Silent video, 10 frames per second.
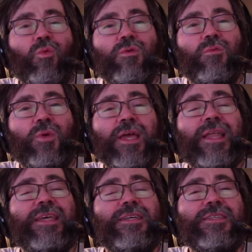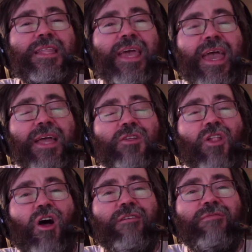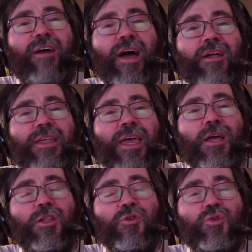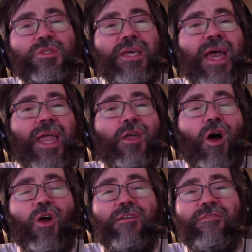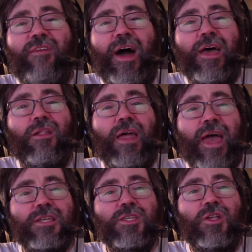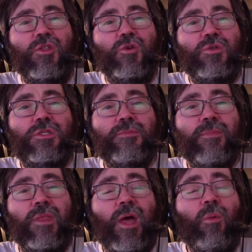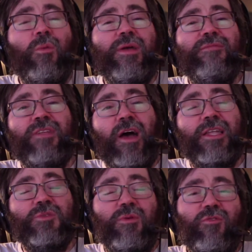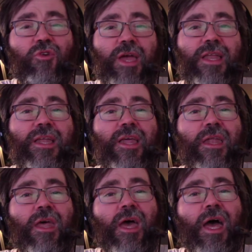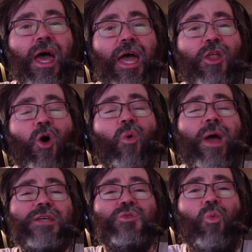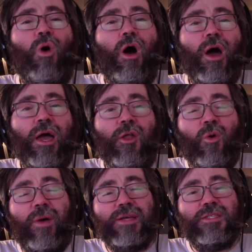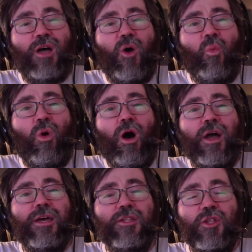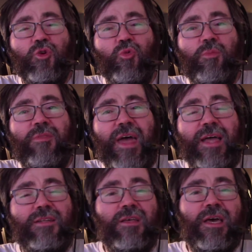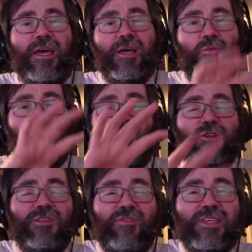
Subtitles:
we can easily handle our file includes and our file excludes. Now, what we've done is we've created an os.walk loop that recursively